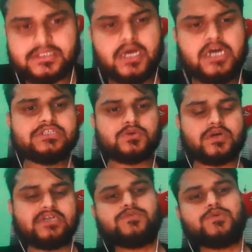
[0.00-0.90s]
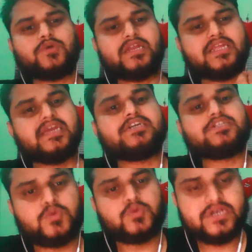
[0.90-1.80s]
So guys, you can get through
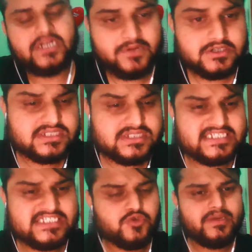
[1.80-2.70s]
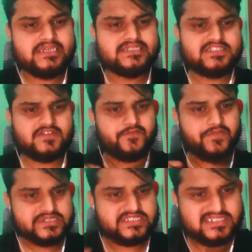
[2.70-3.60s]
it because resume is the
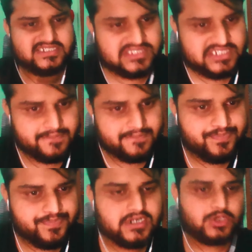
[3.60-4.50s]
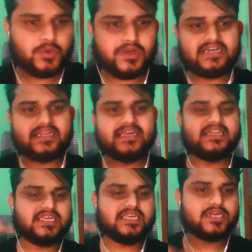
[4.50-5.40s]
first step to get any
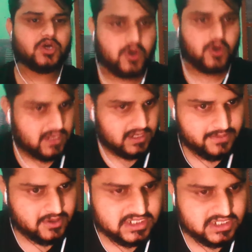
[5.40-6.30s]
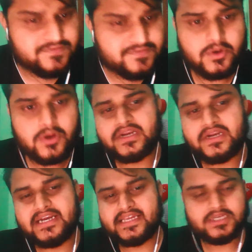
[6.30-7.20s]
call. Because if you are not getting
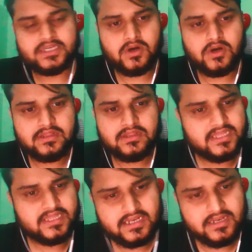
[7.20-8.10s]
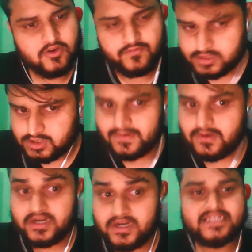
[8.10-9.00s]
any call, then of course you will not
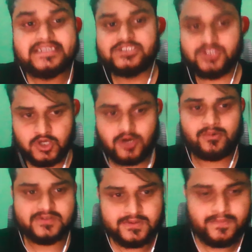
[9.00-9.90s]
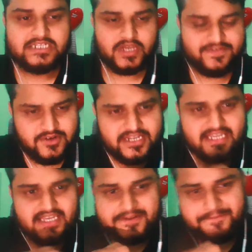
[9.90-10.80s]
get any job also. Have you
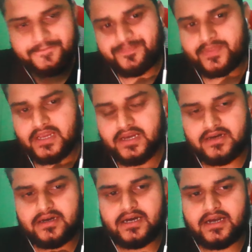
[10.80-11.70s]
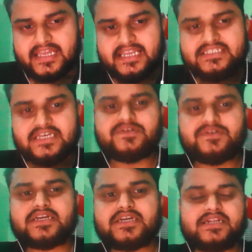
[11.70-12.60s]
taken Achilles? Have you
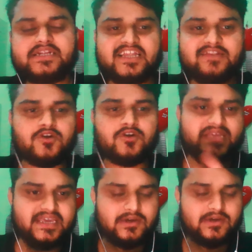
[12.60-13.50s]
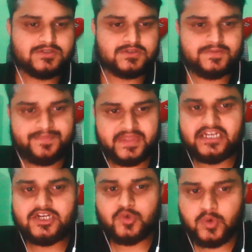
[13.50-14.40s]
taken any help from AI also? Any
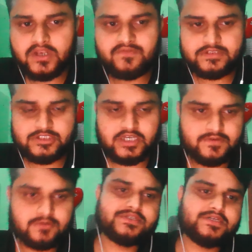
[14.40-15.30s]
tool which you have used?